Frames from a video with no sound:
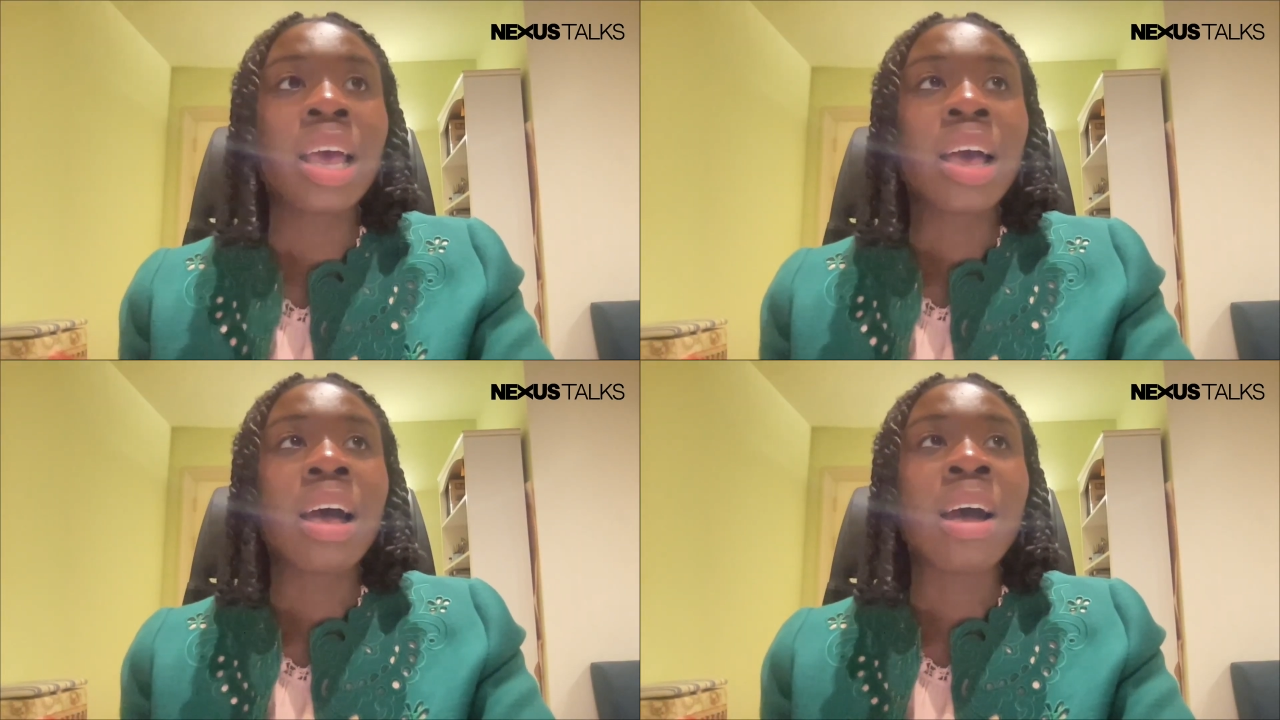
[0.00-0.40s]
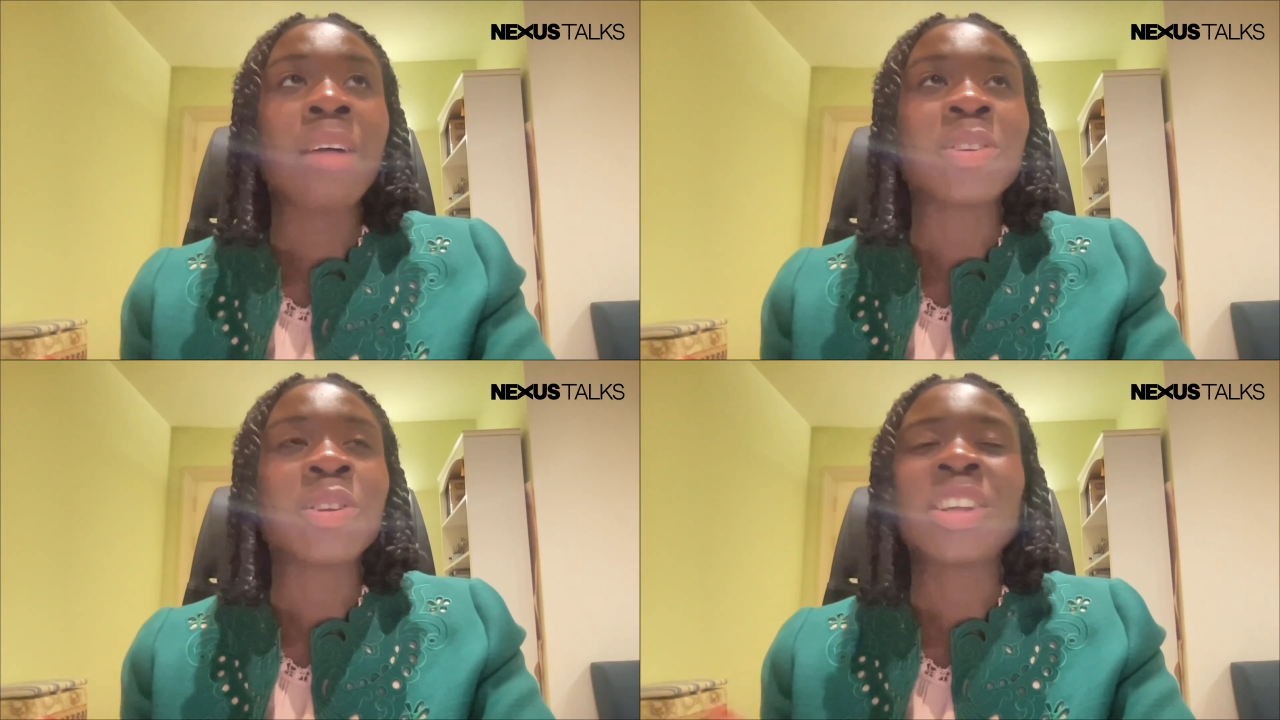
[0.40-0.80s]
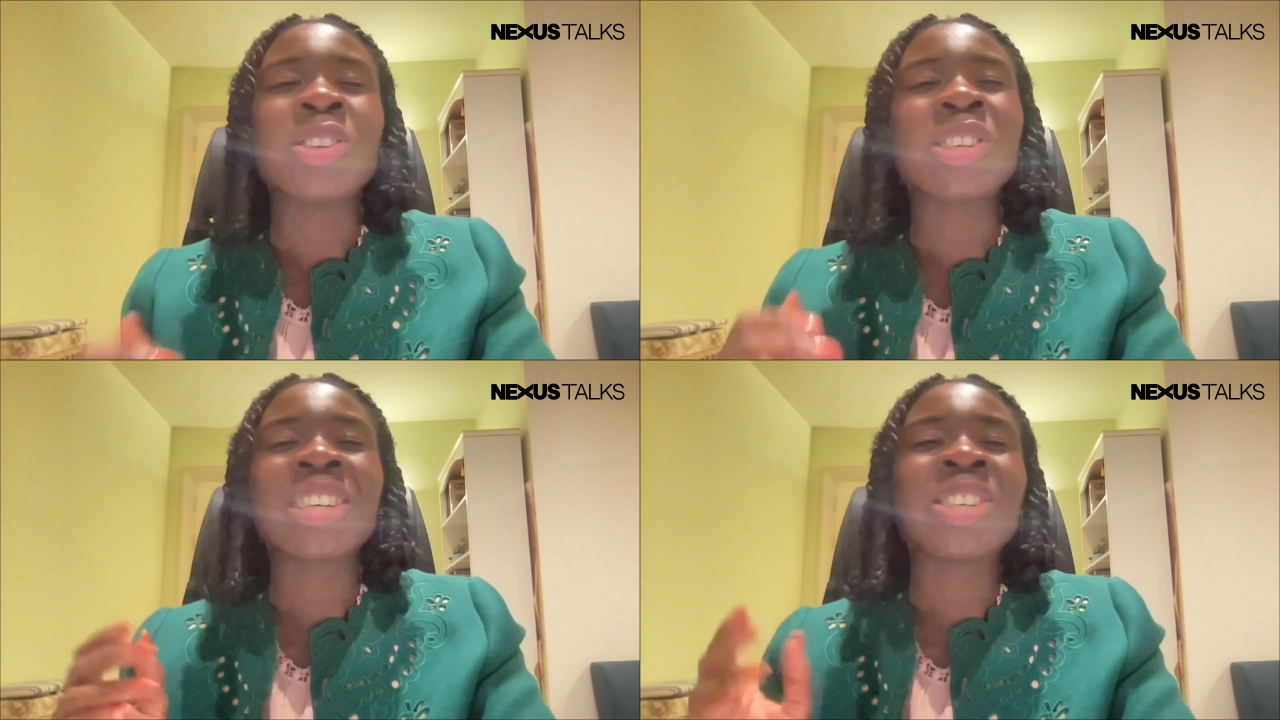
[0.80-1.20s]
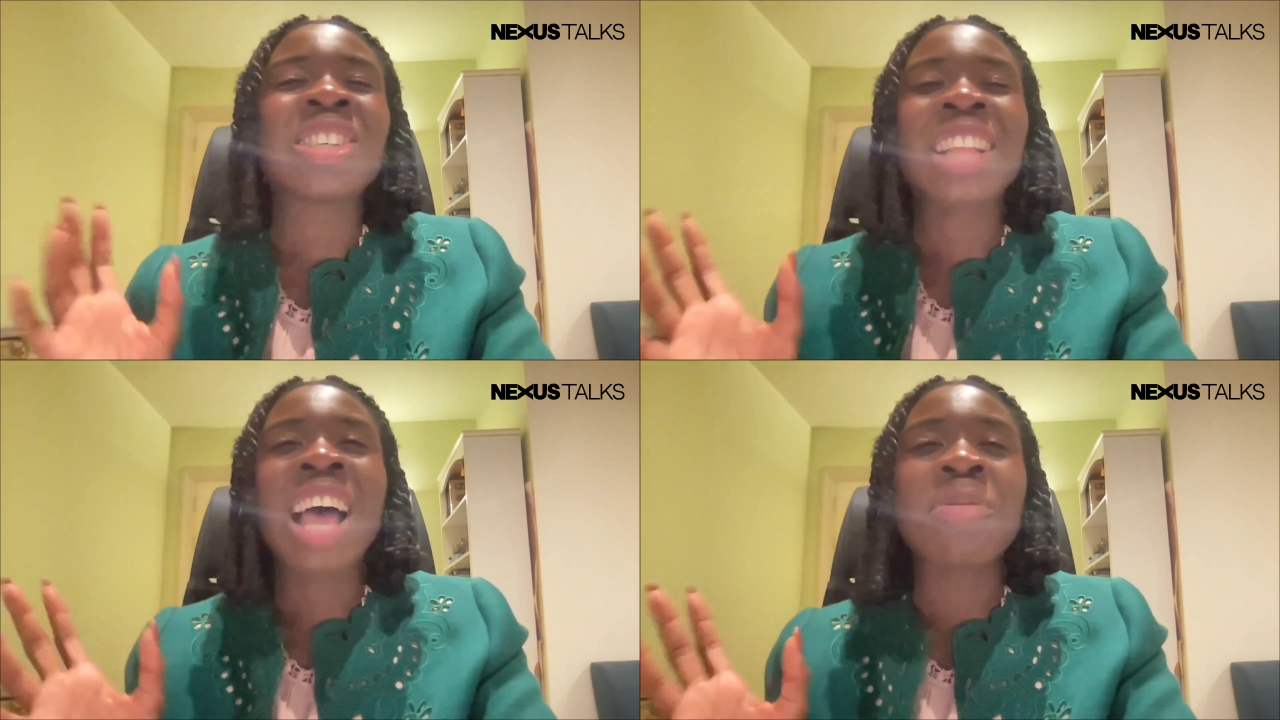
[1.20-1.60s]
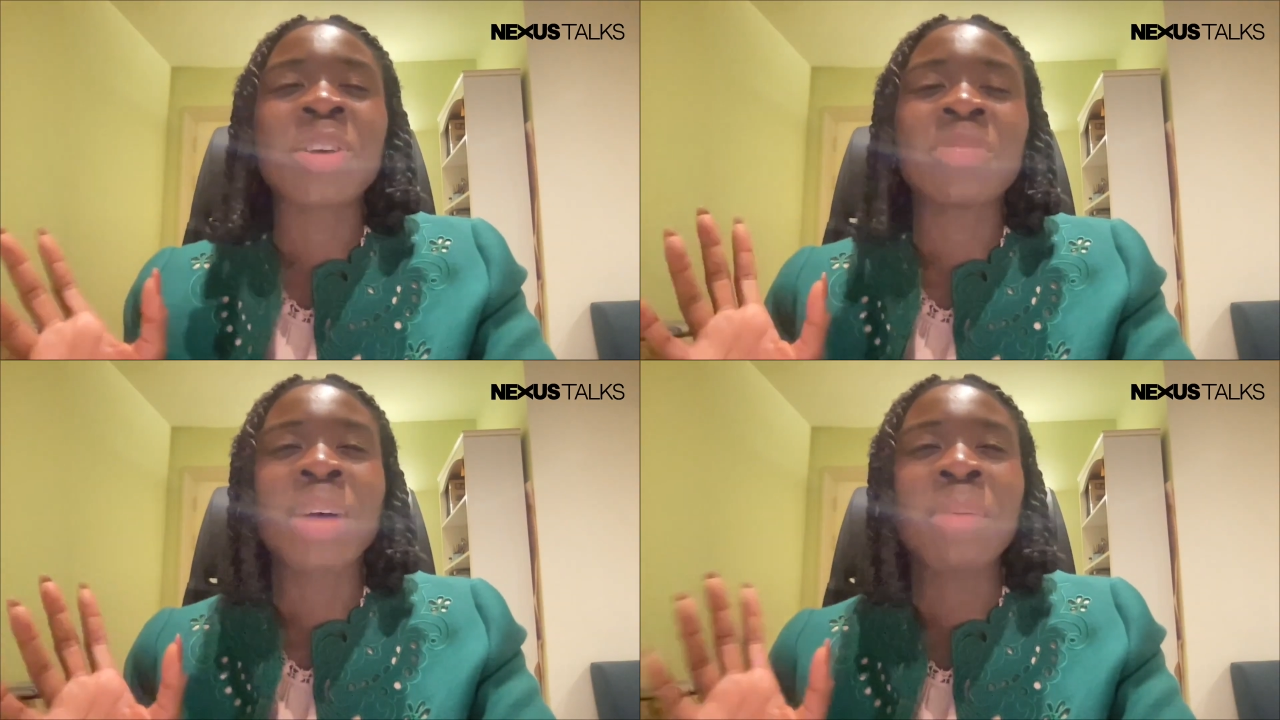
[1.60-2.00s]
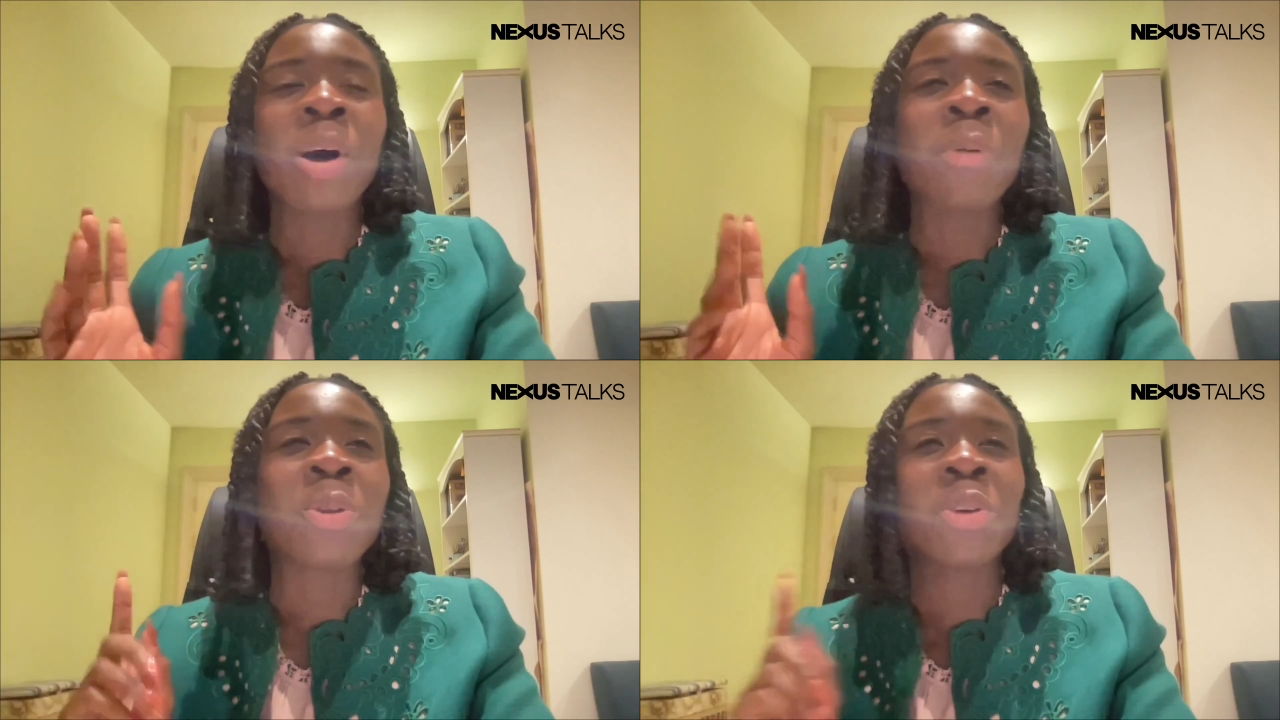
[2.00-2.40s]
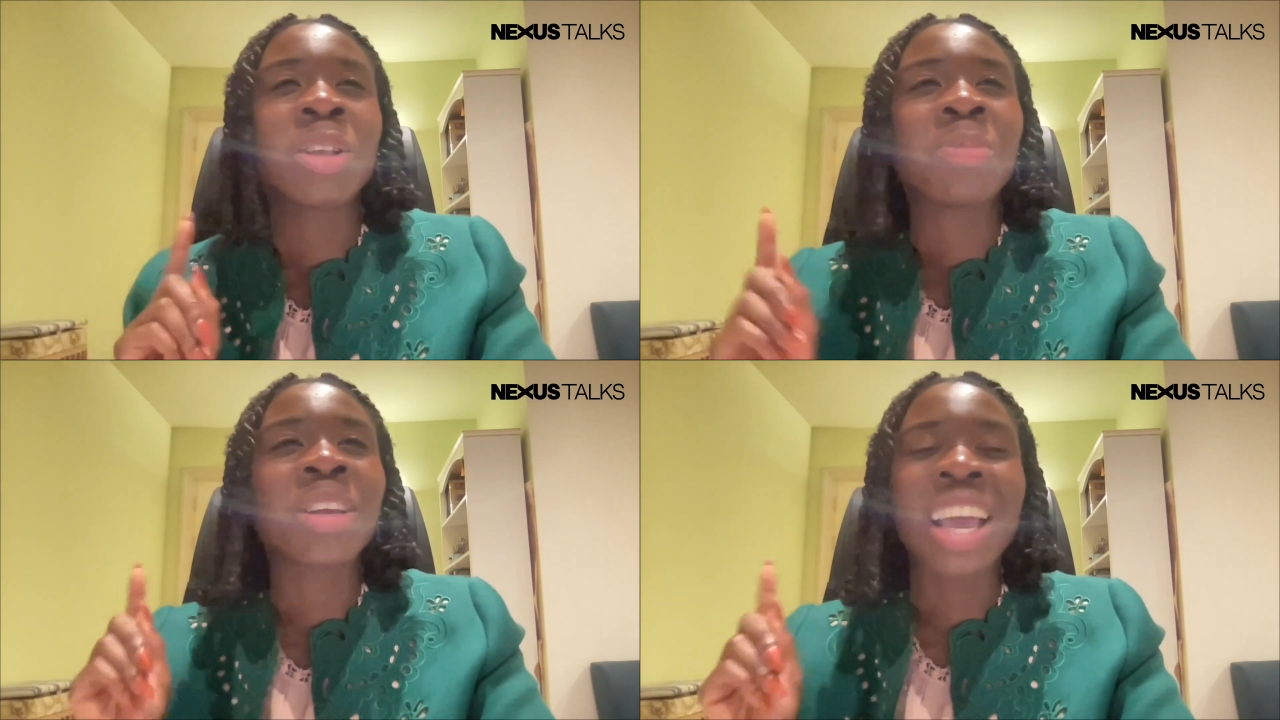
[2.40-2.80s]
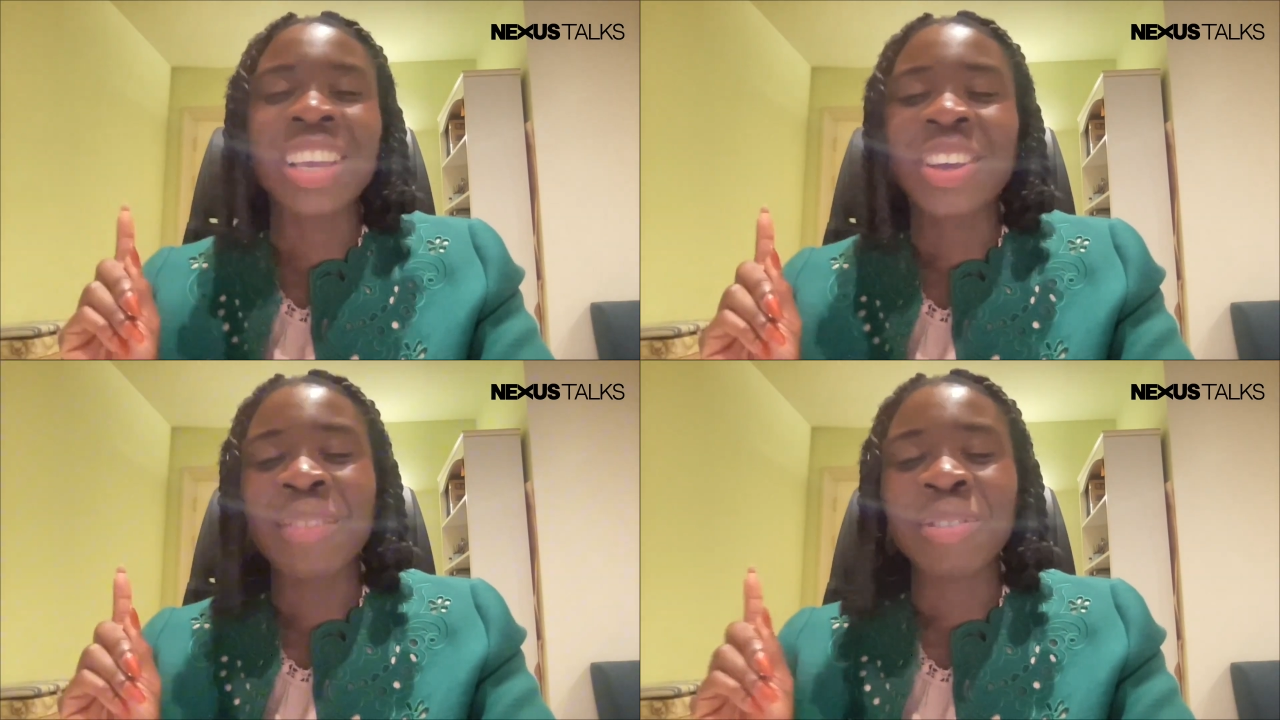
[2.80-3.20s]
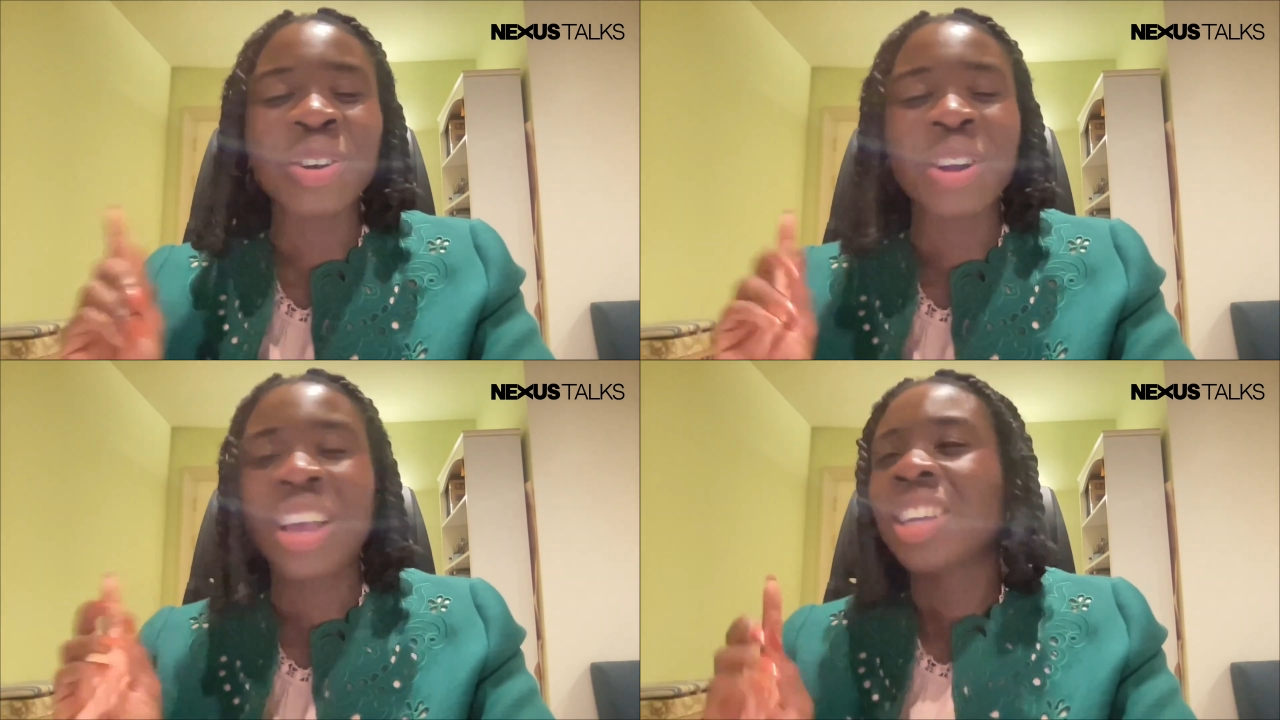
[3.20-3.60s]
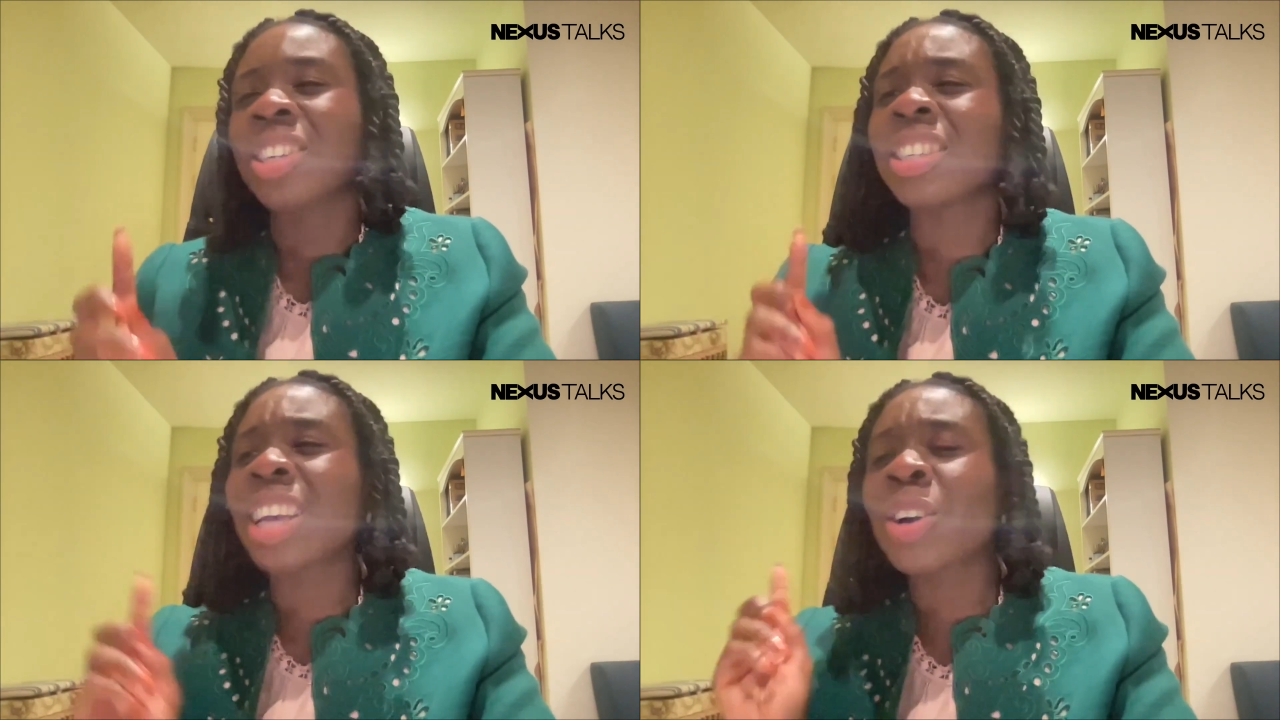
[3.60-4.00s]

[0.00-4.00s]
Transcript: I just laugh because my mom would always be like, I'm sure she's like,